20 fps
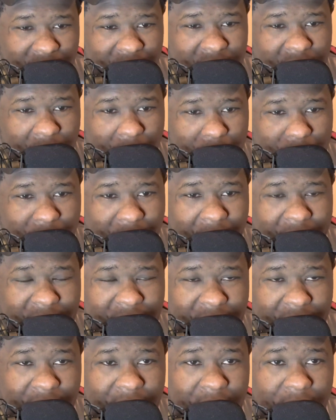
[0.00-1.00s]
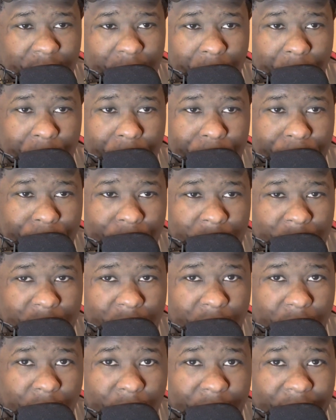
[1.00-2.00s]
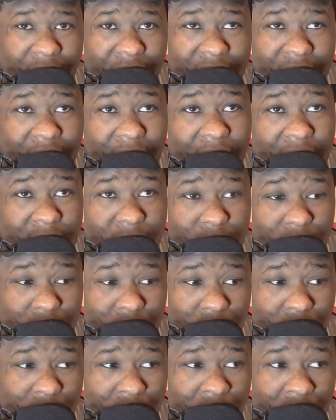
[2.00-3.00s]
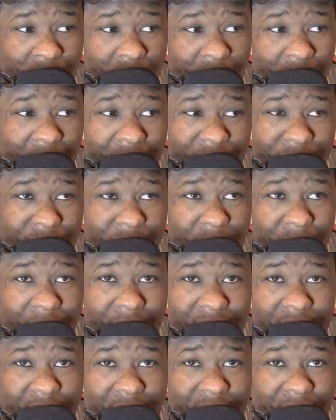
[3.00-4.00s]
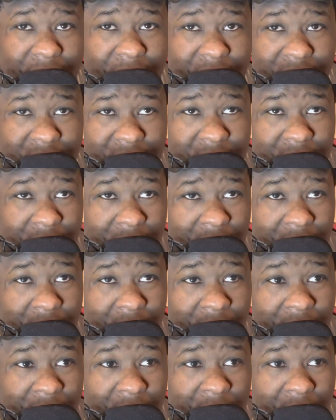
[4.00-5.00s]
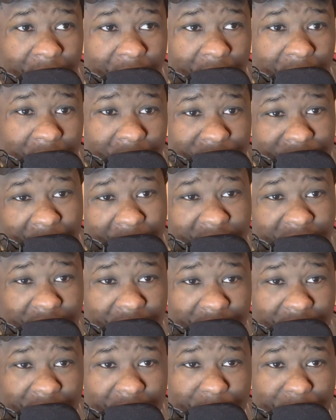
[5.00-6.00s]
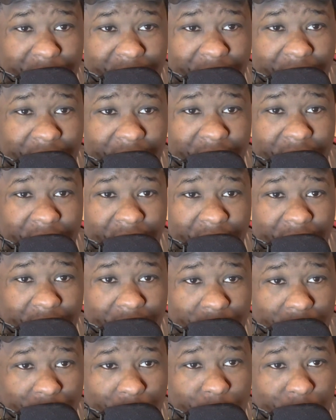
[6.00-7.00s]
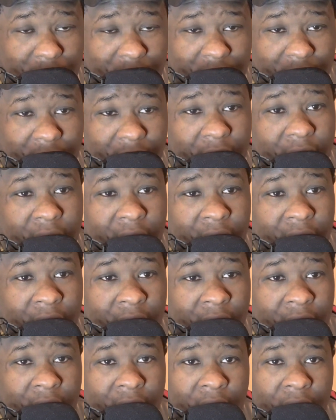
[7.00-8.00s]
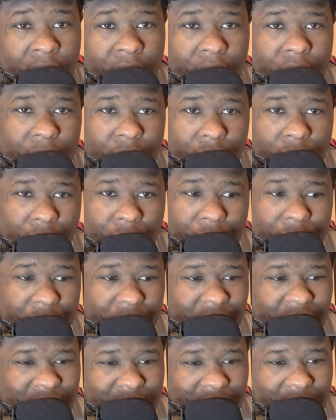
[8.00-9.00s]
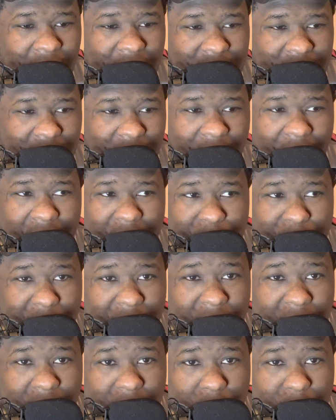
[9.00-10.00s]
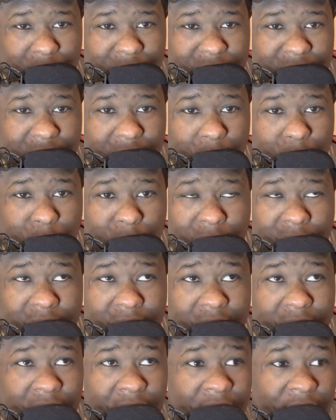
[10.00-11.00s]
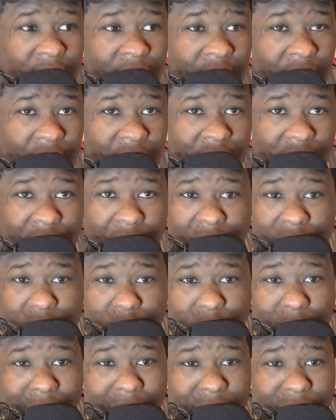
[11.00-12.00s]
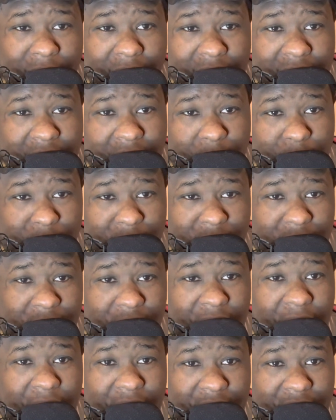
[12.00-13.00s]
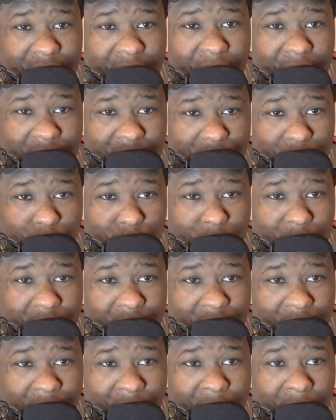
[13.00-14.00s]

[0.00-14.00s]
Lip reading: is an okay team, you know, and they got, I feel like, the next face of the NBA and Luka, you know, it's nothing like being with someone that you have that chemistry, that connection with.